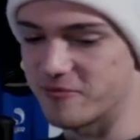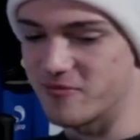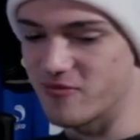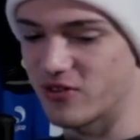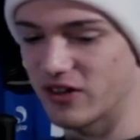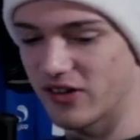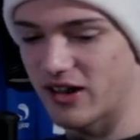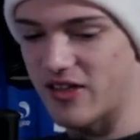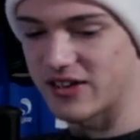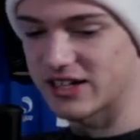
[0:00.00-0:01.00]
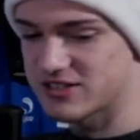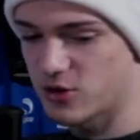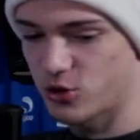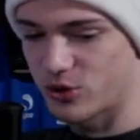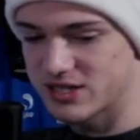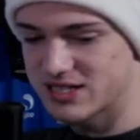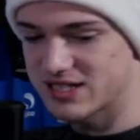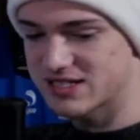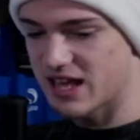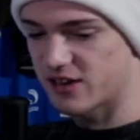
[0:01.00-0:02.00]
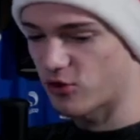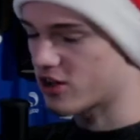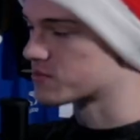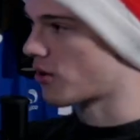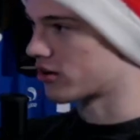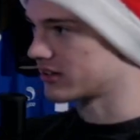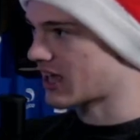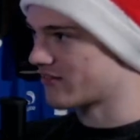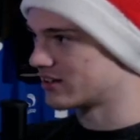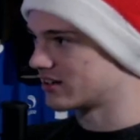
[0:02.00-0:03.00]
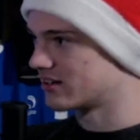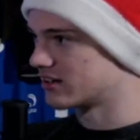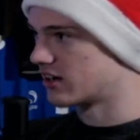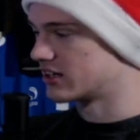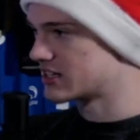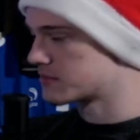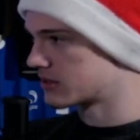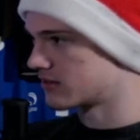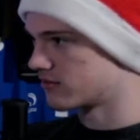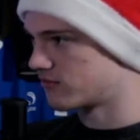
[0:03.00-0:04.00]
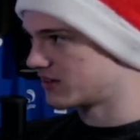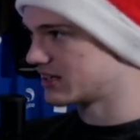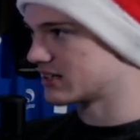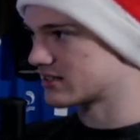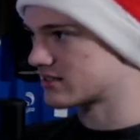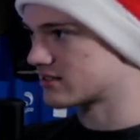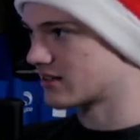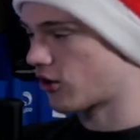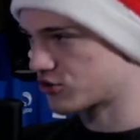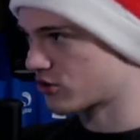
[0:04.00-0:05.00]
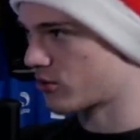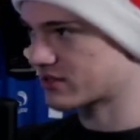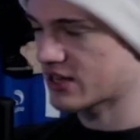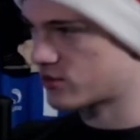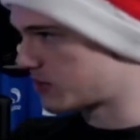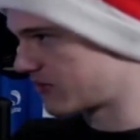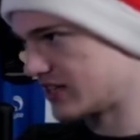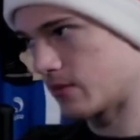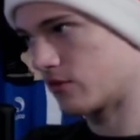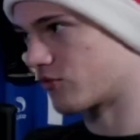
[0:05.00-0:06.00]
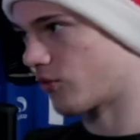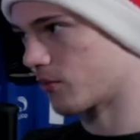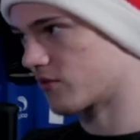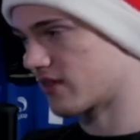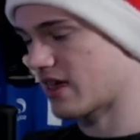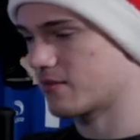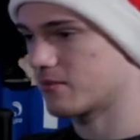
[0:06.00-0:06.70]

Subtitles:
Villa, I think it's no coincidence that Ross Barkley having a dip in fitness also coincides with a bit of a dip in form for them.